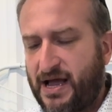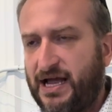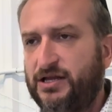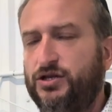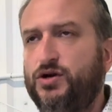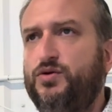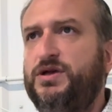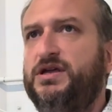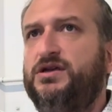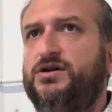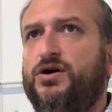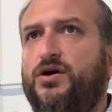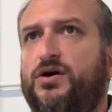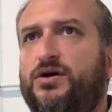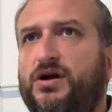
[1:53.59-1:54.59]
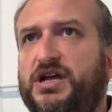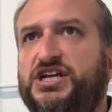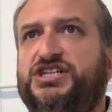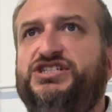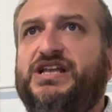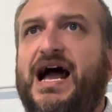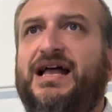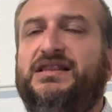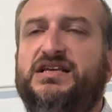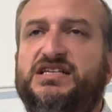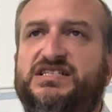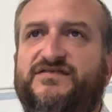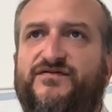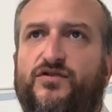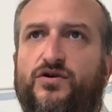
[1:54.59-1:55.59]
and doing your
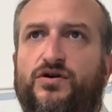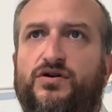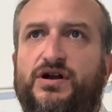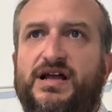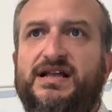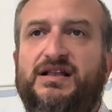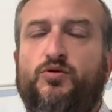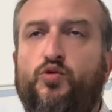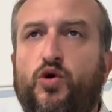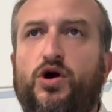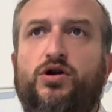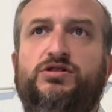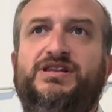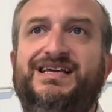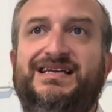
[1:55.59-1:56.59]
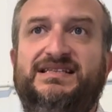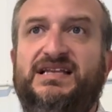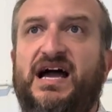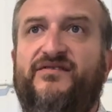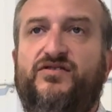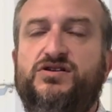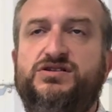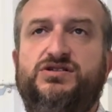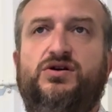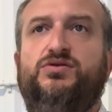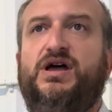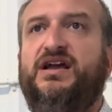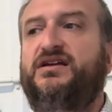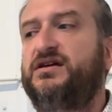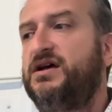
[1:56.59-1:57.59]
hishtadlis for worldly endeavors, so
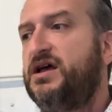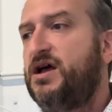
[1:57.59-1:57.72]
like